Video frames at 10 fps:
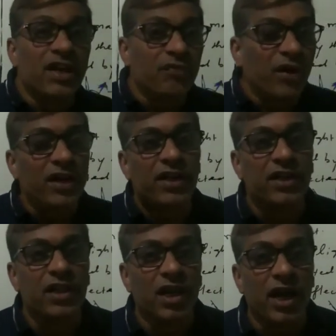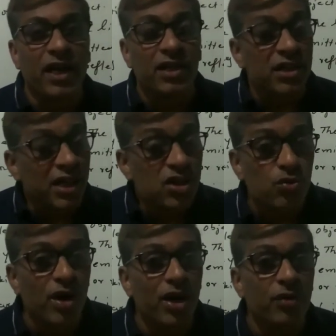reflecting the light. That is
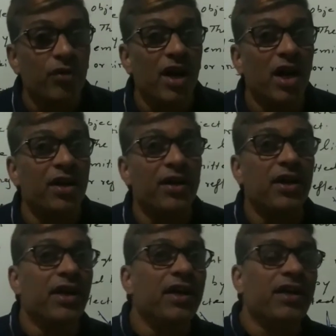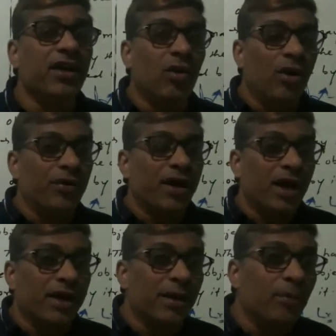why we are detecting or we
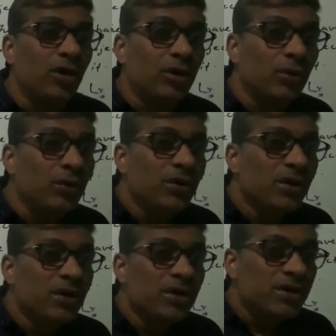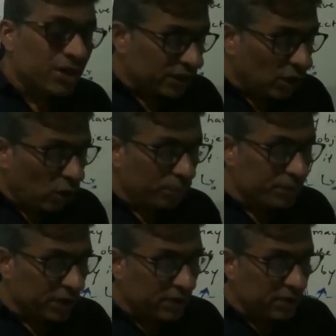are able to see the
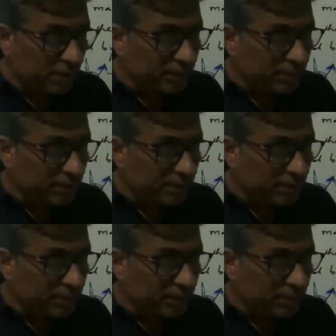object.